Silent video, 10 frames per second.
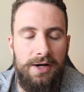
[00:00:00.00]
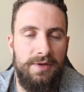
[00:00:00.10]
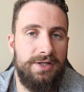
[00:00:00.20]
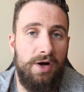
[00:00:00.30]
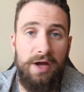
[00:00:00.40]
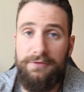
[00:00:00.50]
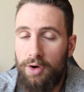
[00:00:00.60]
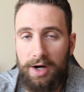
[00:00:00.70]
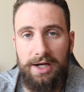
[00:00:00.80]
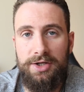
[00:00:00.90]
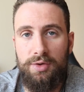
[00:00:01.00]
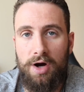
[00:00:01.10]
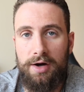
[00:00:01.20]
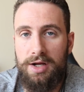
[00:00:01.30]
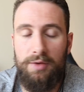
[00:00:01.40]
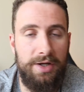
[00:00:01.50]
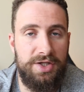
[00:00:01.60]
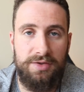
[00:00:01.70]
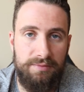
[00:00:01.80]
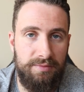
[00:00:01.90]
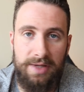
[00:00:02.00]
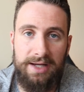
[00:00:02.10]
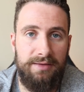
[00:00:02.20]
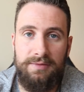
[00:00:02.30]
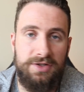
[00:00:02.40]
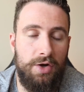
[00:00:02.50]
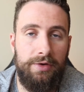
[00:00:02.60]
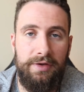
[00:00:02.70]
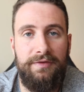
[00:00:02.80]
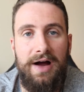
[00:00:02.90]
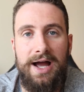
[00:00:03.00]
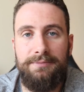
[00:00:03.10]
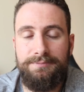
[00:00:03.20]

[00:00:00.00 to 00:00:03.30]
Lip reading: So if you are going to do cardio, which like it was totally fine,